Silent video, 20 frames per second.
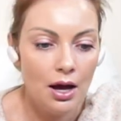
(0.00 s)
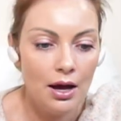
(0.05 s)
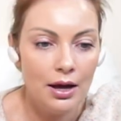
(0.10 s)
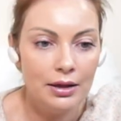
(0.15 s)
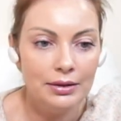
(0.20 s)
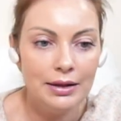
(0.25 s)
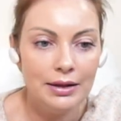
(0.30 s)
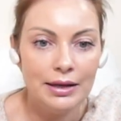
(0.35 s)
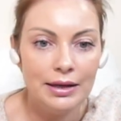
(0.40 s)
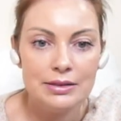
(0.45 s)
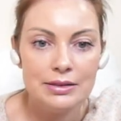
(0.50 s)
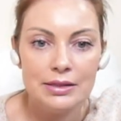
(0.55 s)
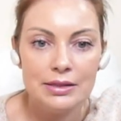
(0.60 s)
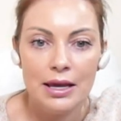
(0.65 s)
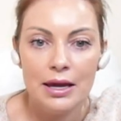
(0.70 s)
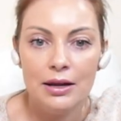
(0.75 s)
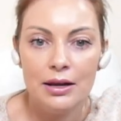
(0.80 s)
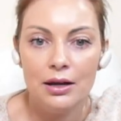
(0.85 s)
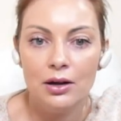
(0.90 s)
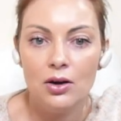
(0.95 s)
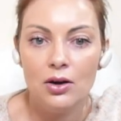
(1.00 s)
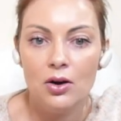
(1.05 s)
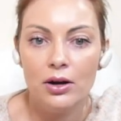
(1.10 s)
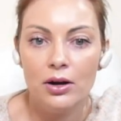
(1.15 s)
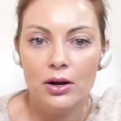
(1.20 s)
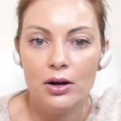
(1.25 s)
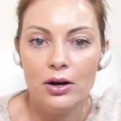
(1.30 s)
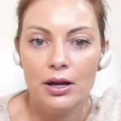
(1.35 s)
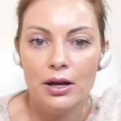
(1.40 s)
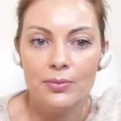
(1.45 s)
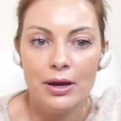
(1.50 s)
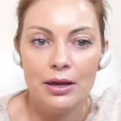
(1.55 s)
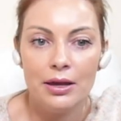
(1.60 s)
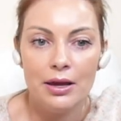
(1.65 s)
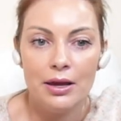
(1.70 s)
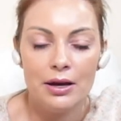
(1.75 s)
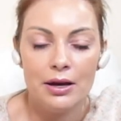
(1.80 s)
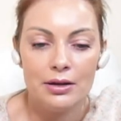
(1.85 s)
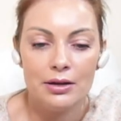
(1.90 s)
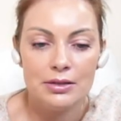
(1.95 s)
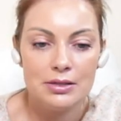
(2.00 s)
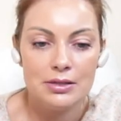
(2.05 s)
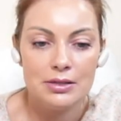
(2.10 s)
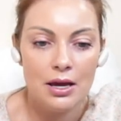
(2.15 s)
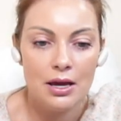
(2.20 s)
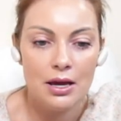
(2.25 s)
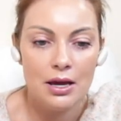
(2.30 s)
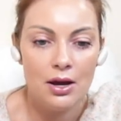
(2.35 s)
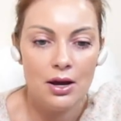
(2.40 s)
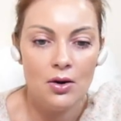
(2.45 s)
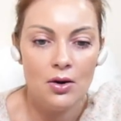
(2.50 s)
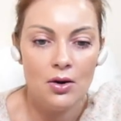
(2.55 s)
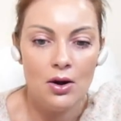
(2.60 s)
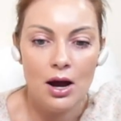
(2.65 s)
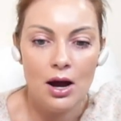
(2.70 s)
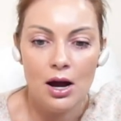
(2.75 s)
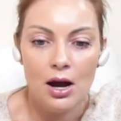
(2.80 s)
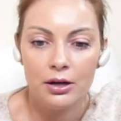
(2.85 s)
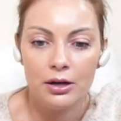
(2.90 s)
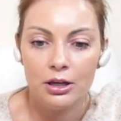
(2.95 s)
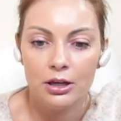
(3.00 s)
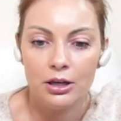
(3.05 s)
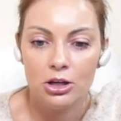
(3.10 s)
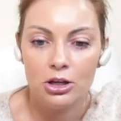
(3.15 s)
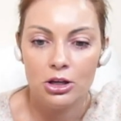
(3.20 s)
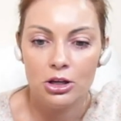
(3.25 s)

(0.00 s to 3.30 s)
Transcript: Uh, next category in my carousel are